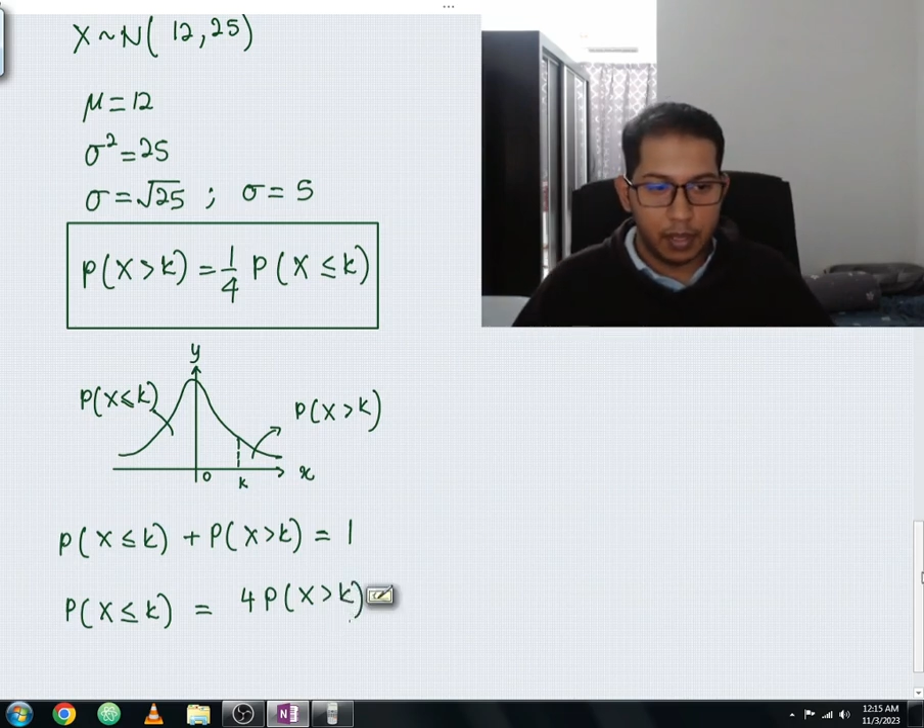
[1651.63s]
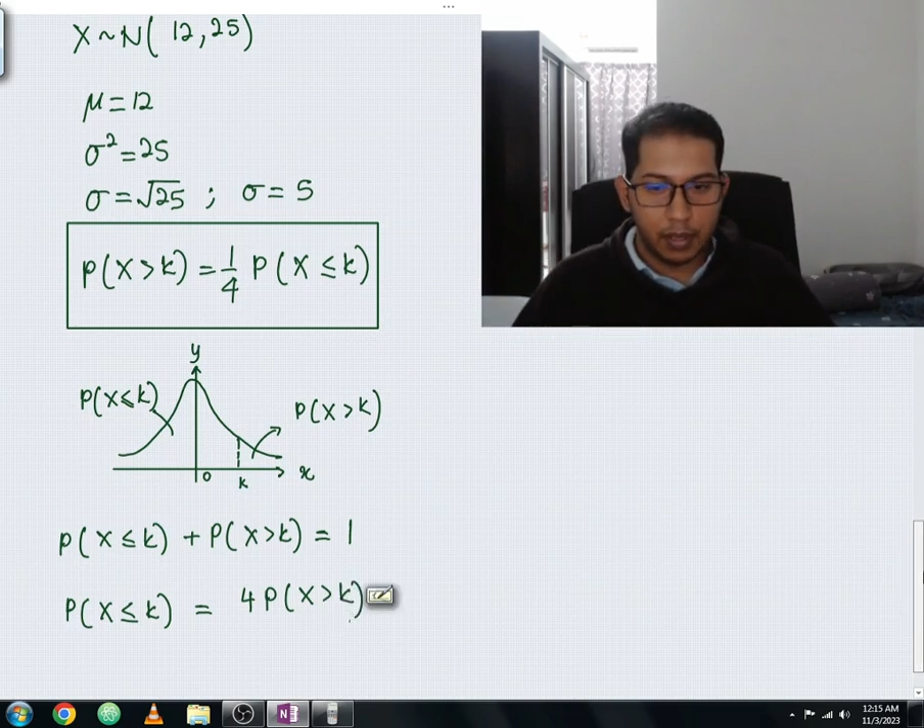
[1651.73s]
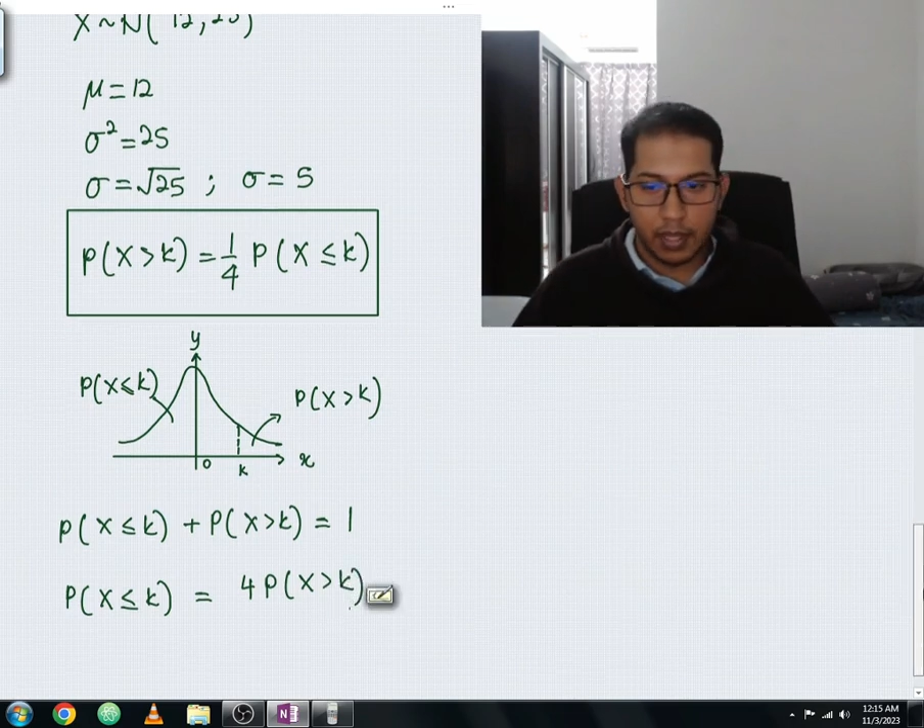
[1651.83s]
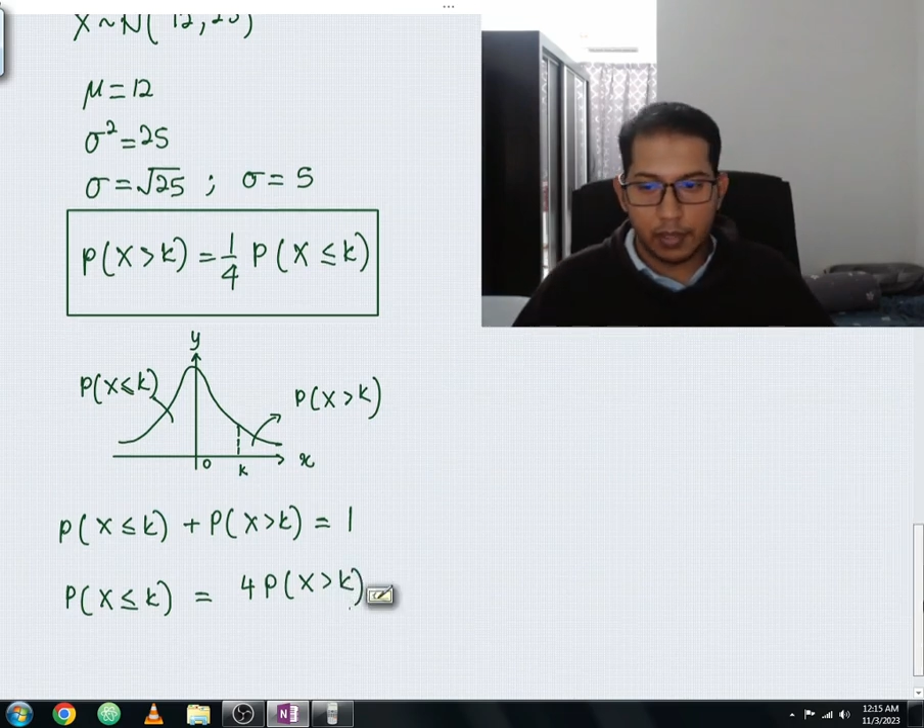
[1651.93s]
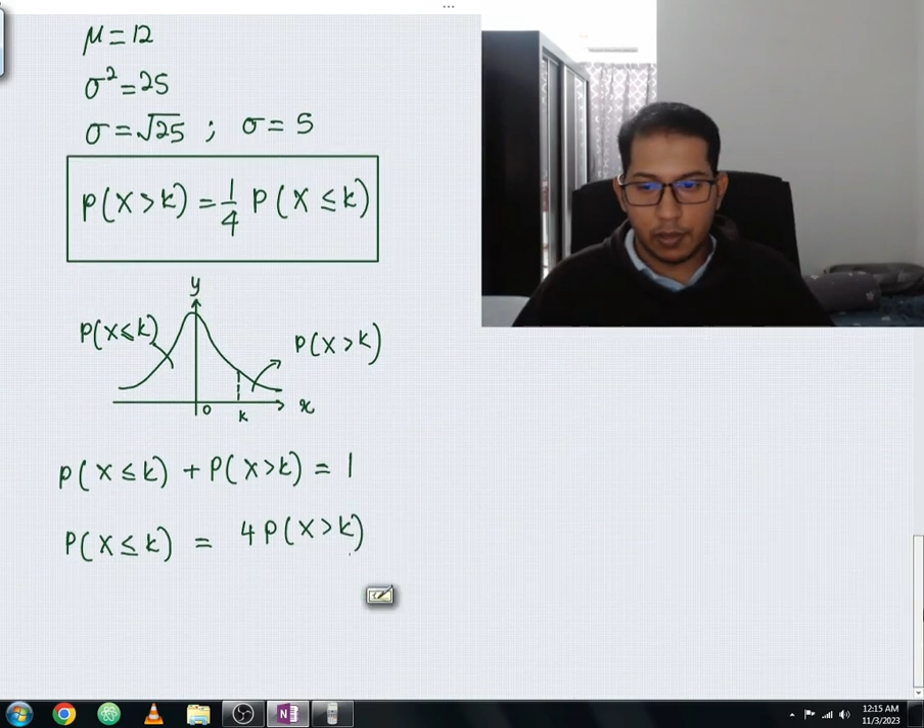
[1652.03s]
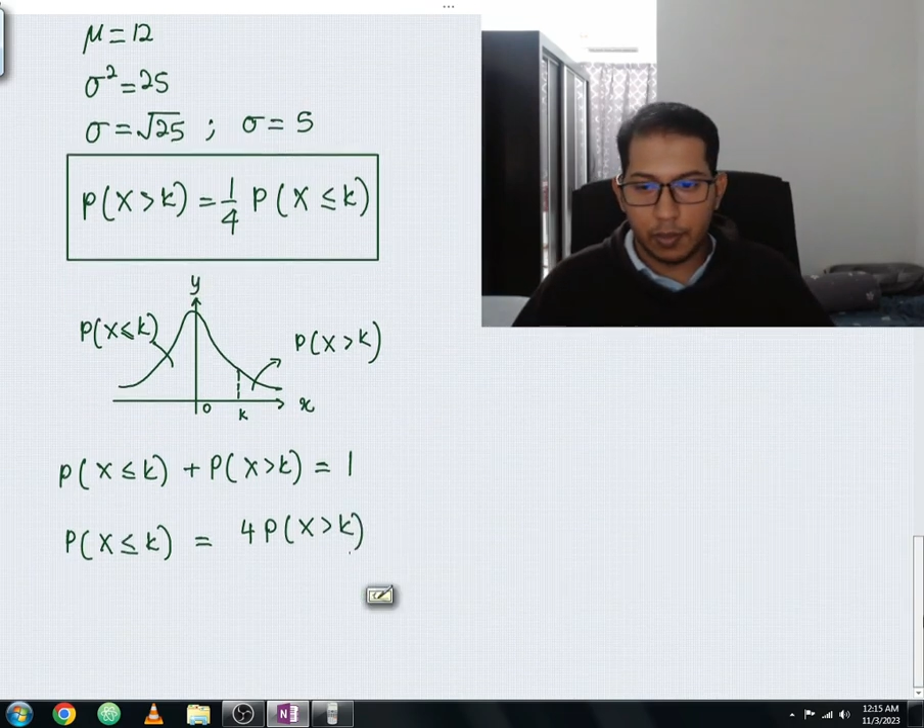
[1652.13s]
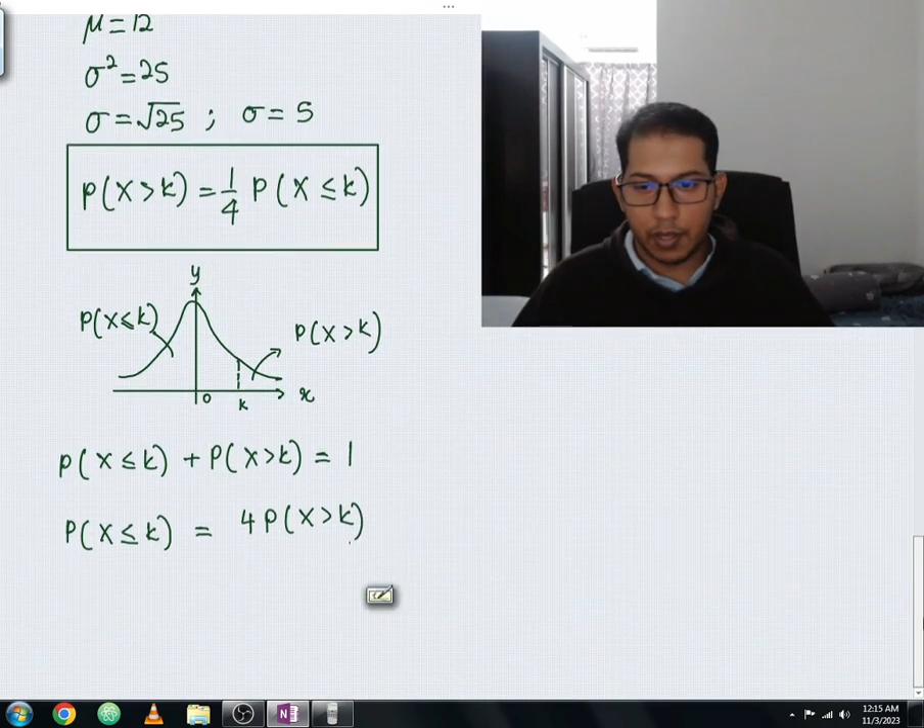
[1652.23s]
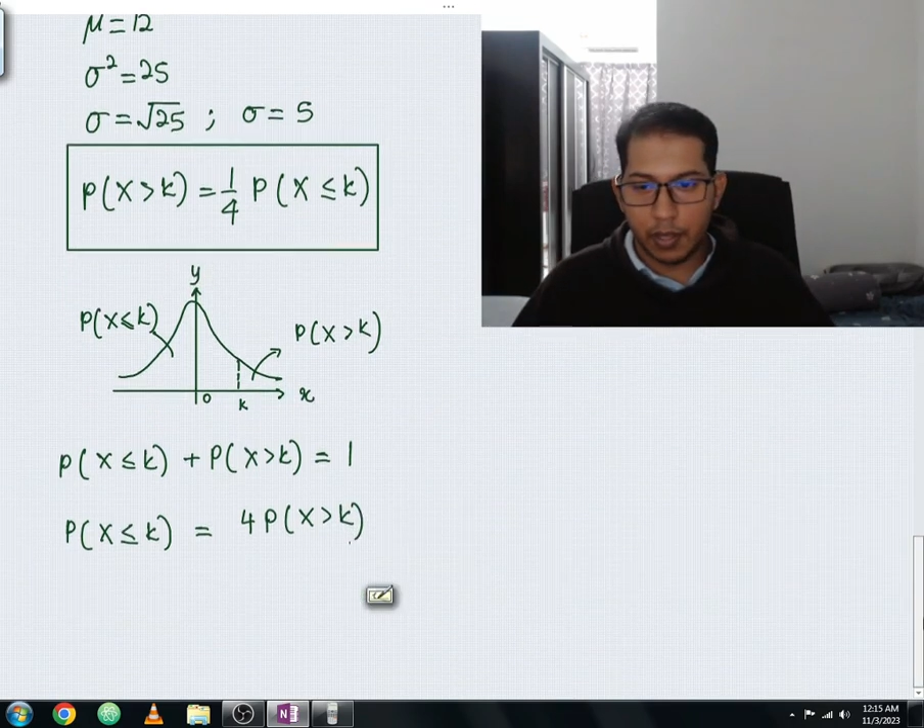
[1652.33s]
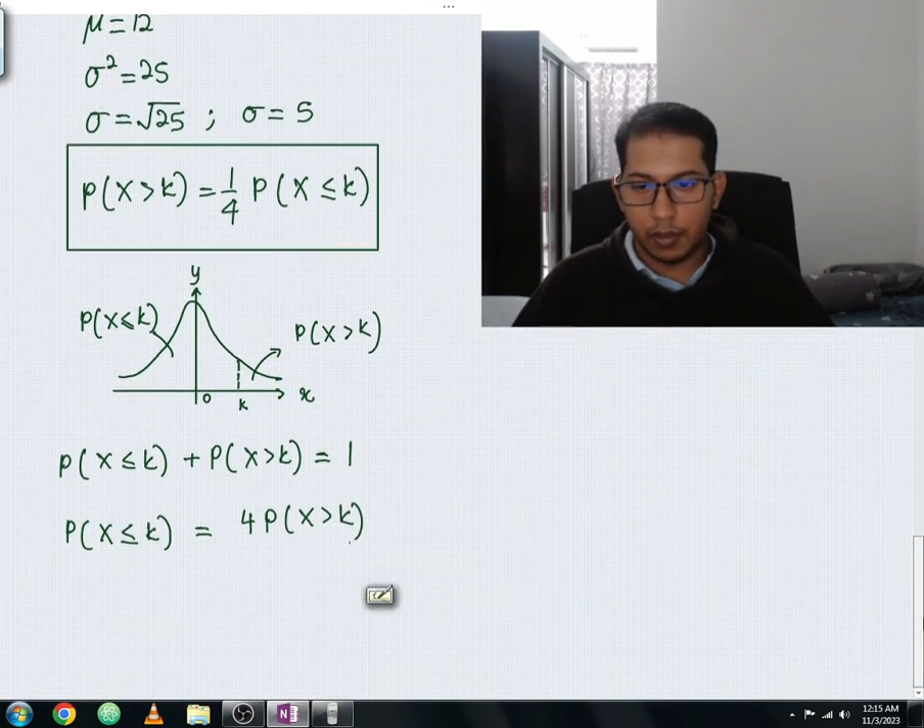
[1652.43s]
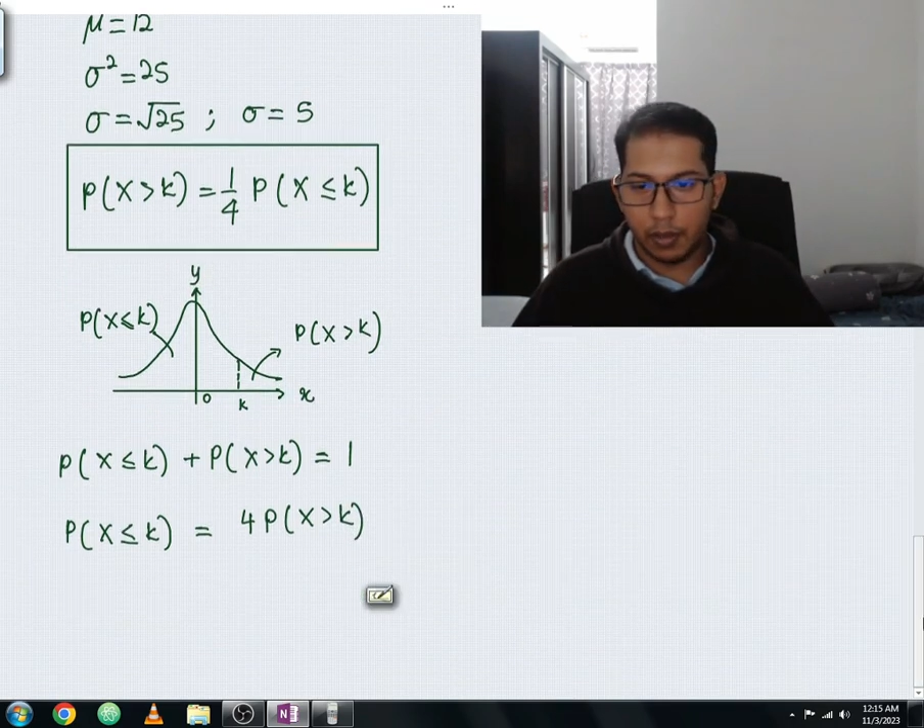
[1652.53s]
this will be
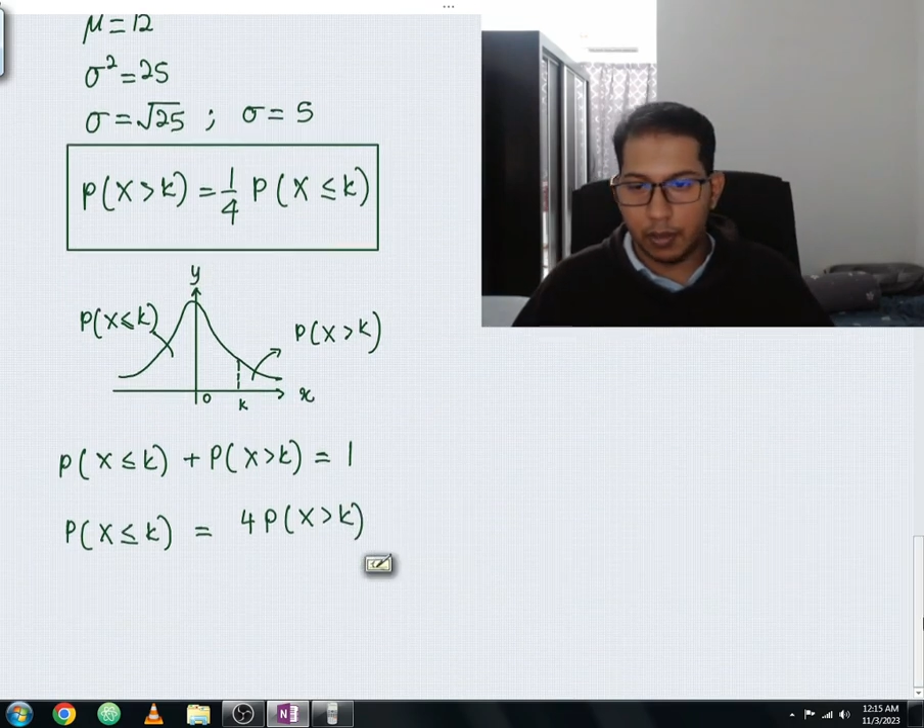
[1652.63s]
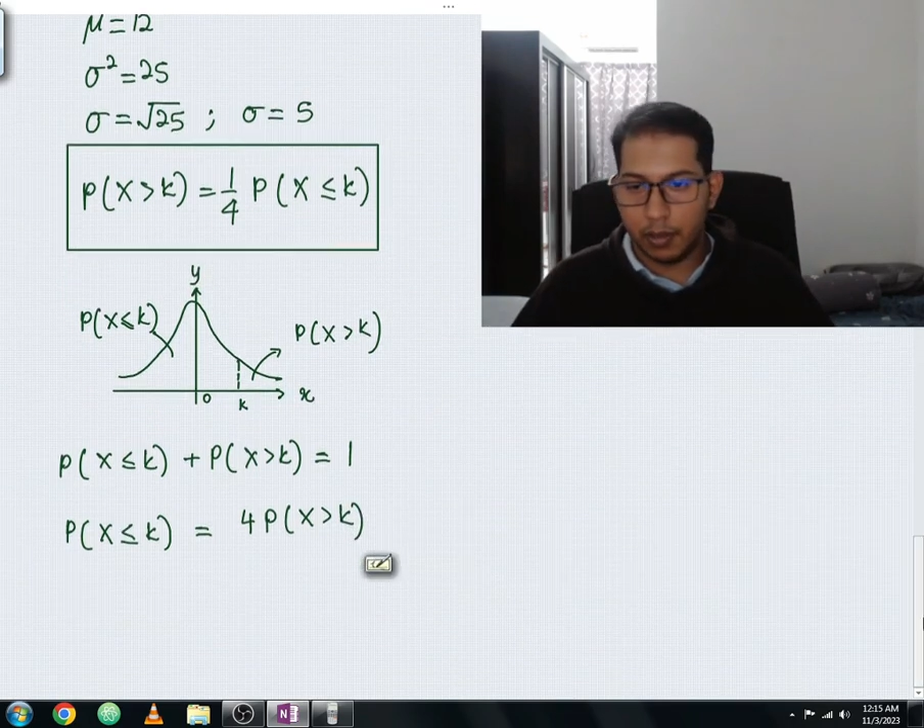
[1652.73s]
your